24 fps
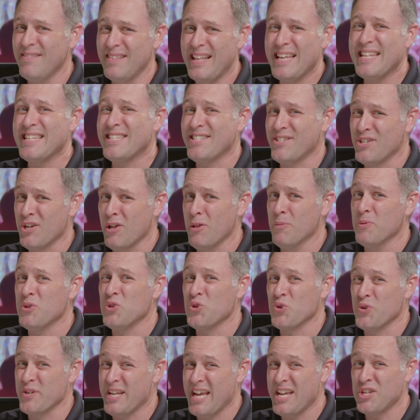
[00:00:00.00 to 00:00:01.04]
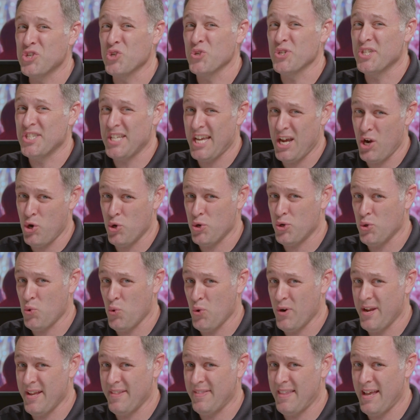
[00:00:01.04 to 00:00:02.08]
ladies and gentlemen, you're in dangerous
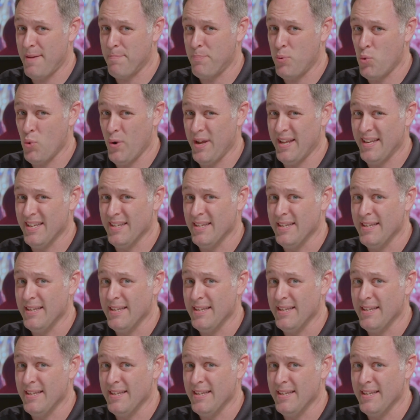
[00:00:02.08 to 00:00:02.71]
territory at that point.